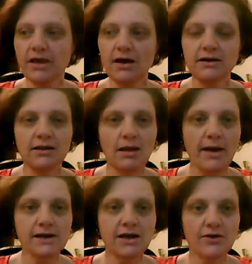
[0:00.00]
I need that
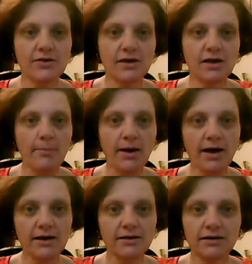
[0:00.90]
back now, see ya,
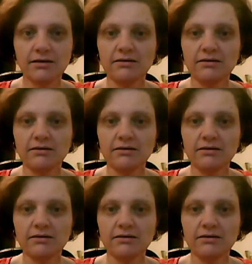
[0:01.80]
bye,